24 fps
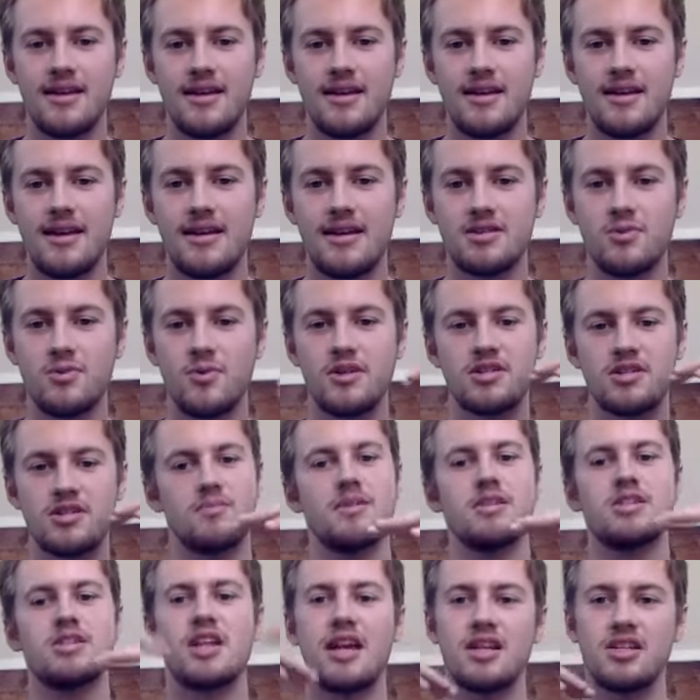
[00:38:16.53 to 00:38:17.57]
it's always going
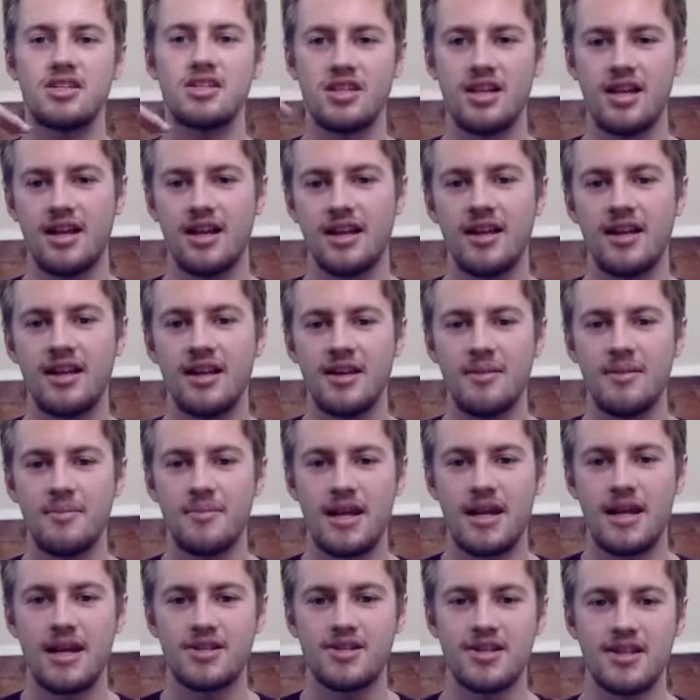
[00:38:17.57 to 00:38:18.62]
to be changing.
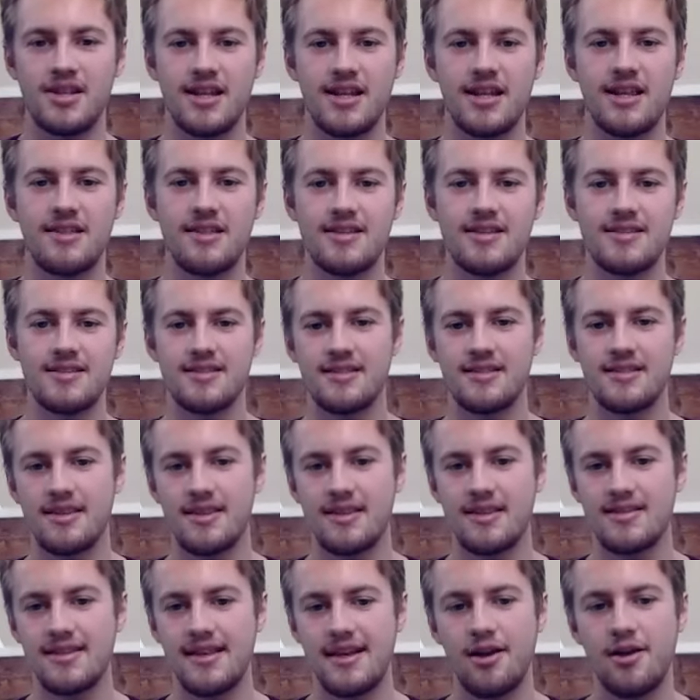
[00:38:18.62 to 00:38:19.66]
But actually, this
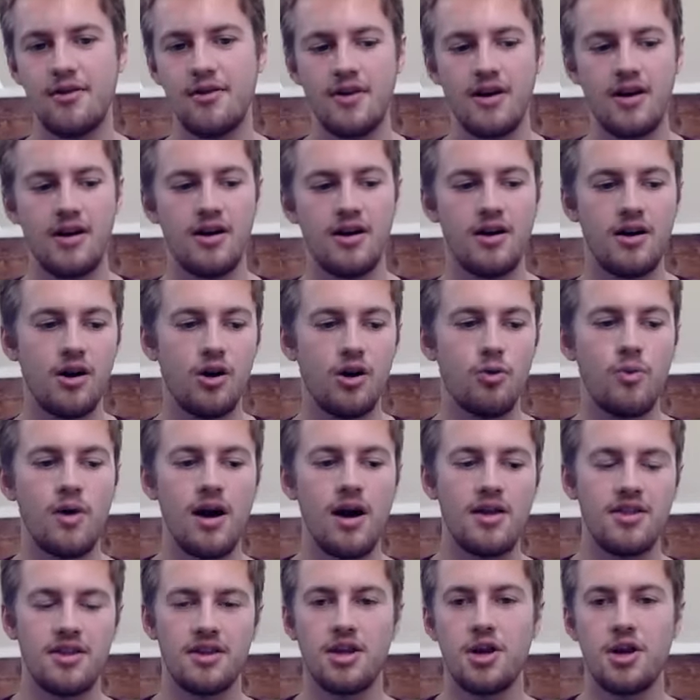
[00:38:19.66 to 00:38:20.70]
thing of our
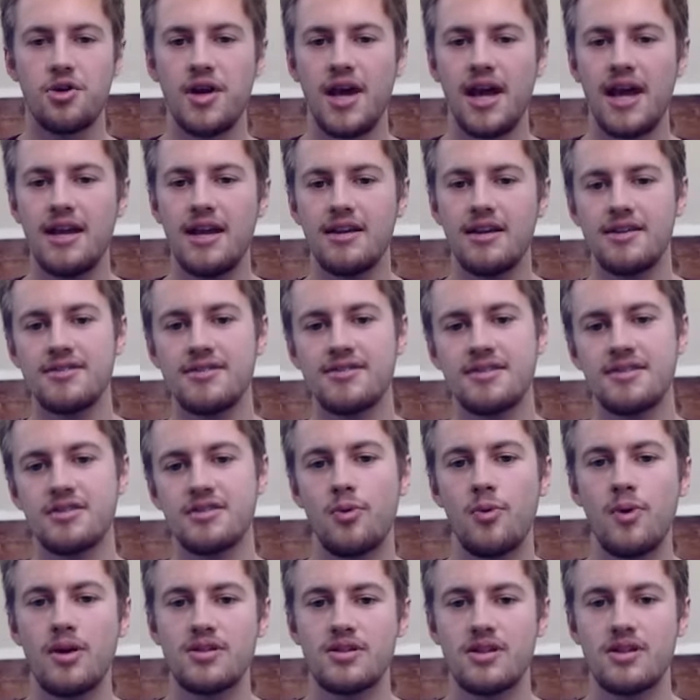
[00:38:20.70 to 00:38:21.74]
worth and okayness is
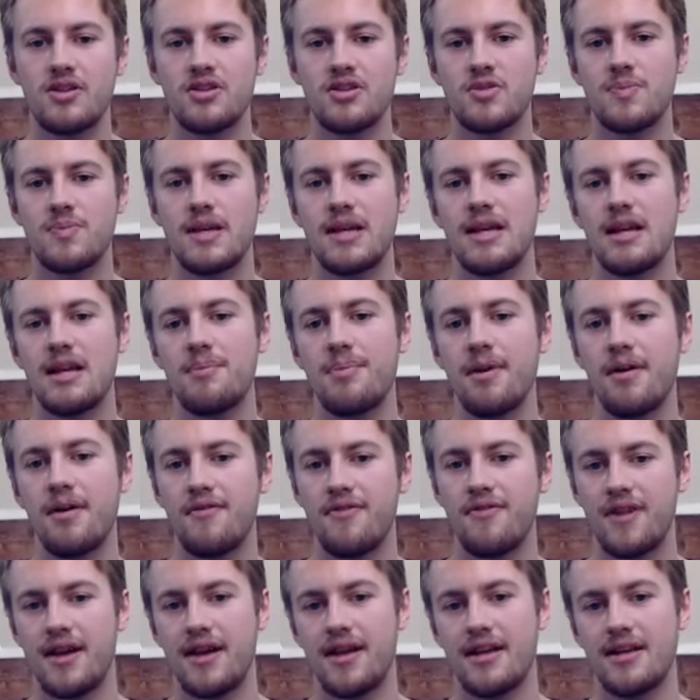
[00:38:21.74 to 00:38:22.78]
always going to be above
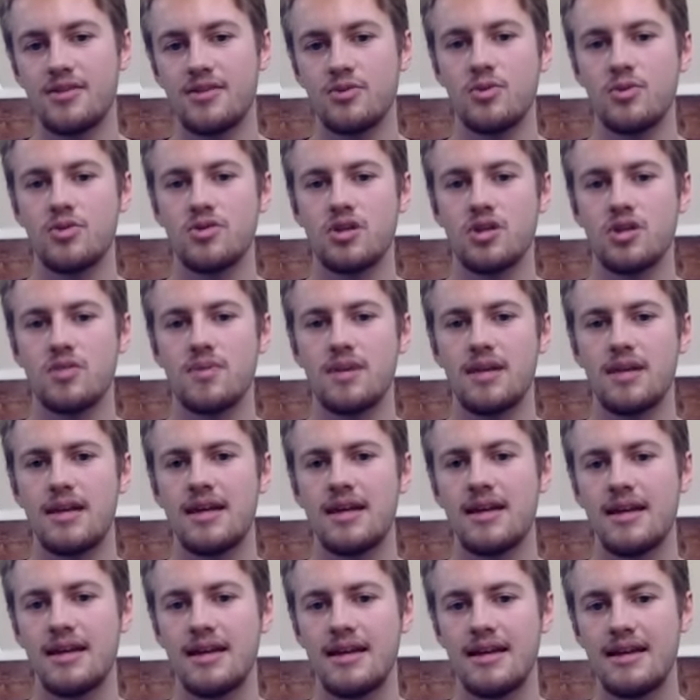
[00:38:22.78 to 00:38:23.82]
that. And it's always going to be
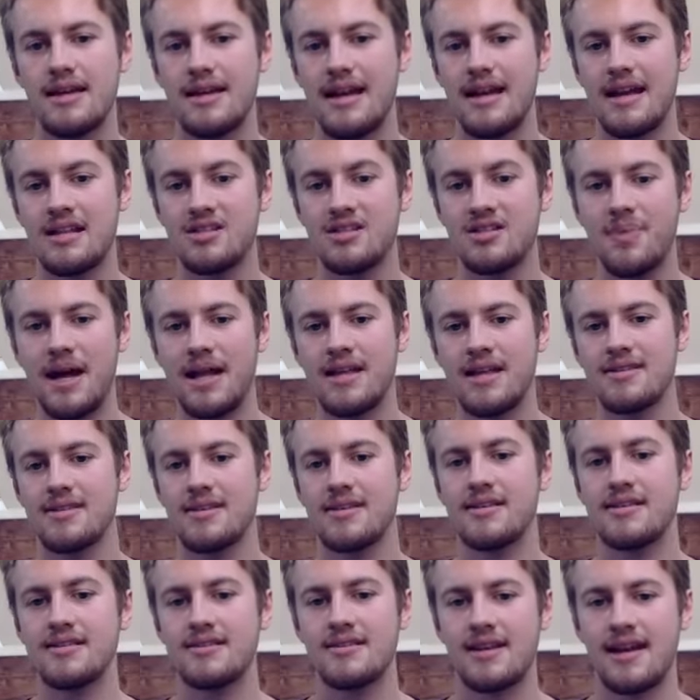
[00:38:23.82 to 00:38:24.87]

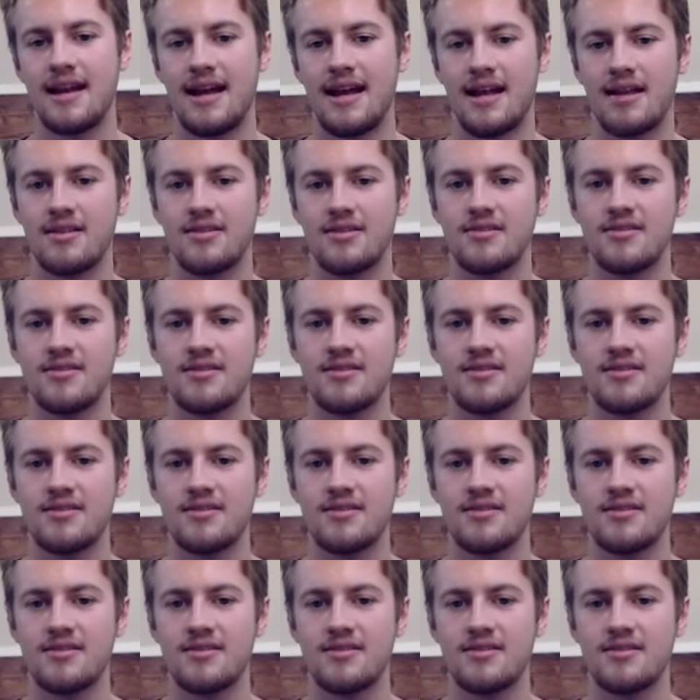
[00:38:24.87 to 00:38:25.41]
independent and